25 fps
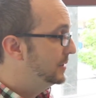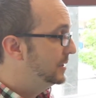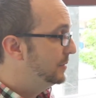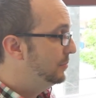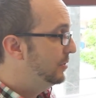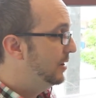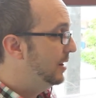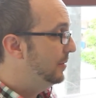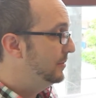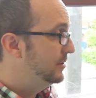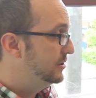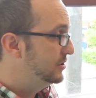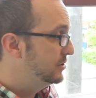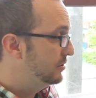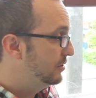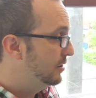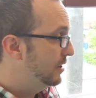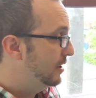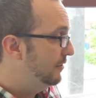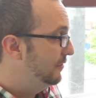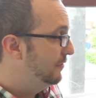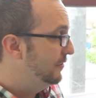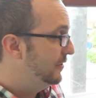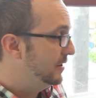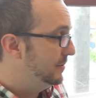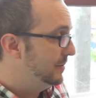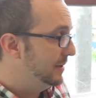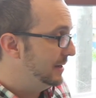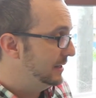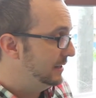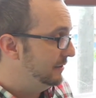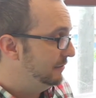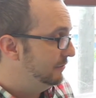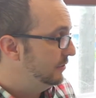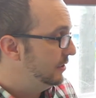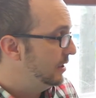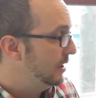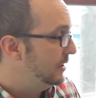the problem is they're all fundamentally
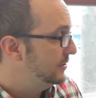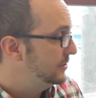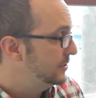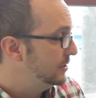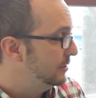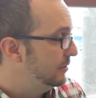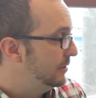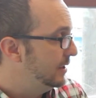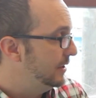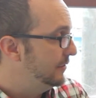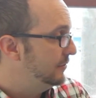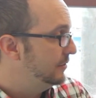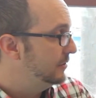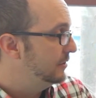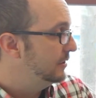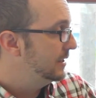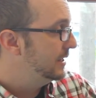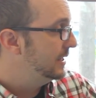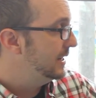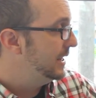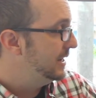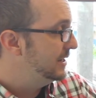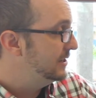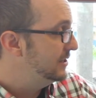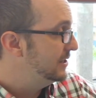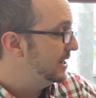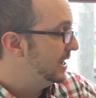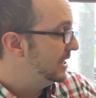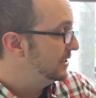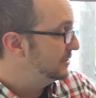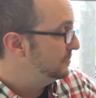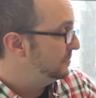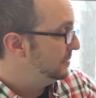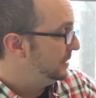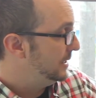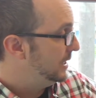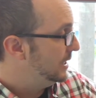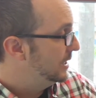flawed. So if you look at
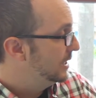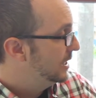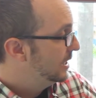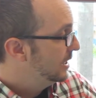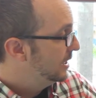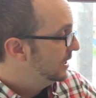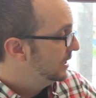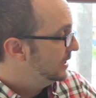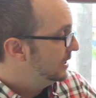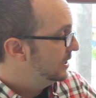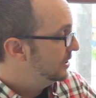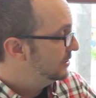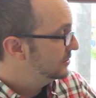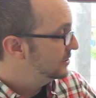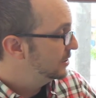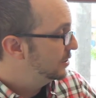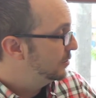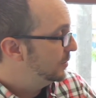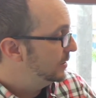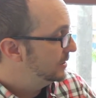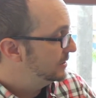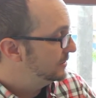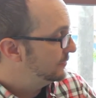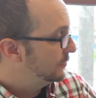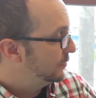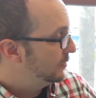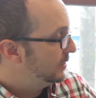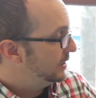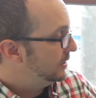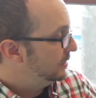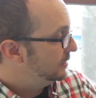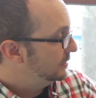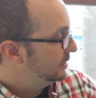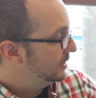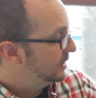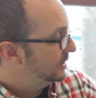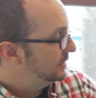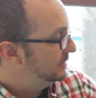HSB, here's a quiz for you.
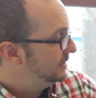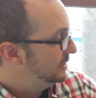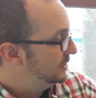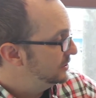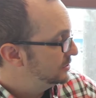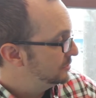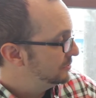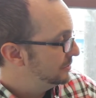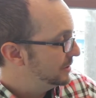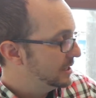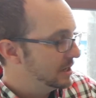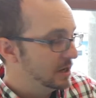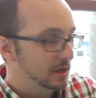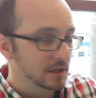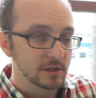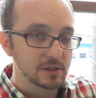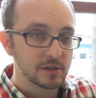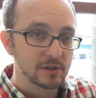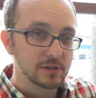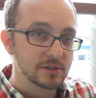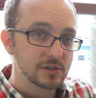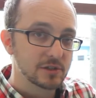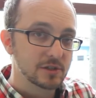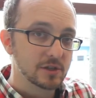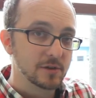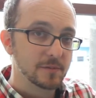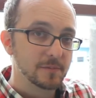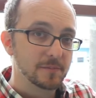Look at these three colors.